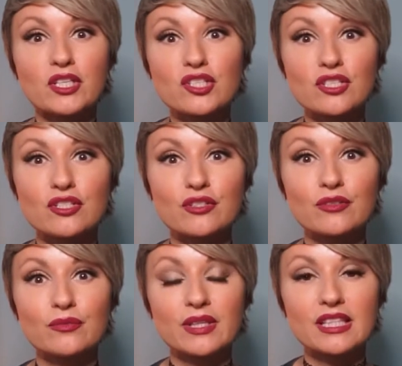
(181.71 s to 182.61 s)
to do
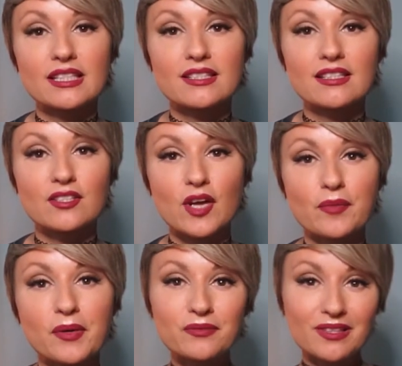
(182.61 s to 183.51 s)
with this and talk
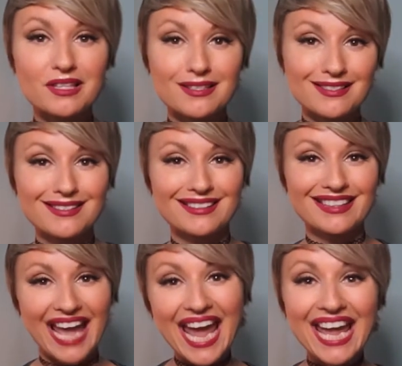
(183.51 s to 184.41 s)
about with this.
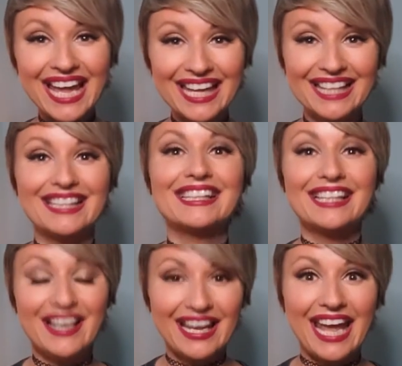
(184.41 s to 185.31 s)
Okay?
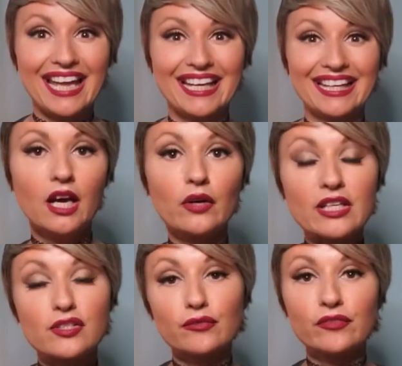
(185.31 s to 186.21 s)
Okay,
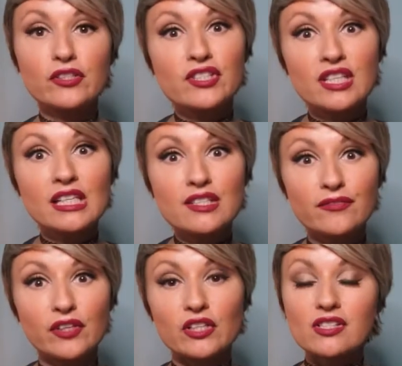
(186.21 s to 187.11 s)
so first things
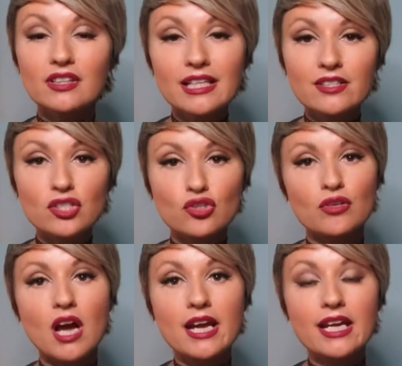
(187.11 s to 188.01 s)
first, let's
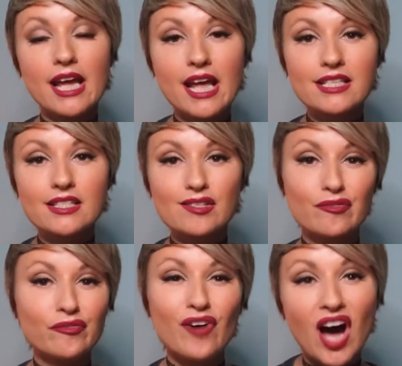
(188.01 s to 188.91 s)
try and
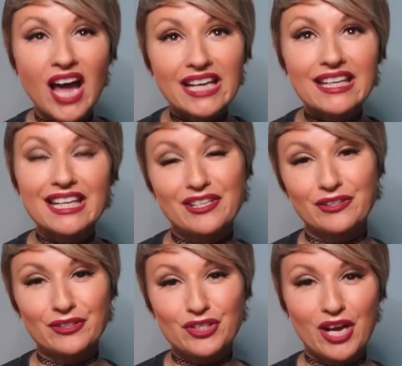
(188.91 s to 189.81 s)
define
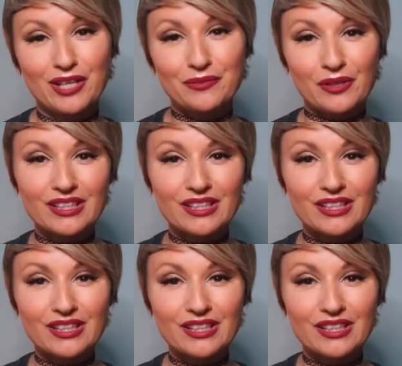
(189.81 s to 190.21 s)
inner child work.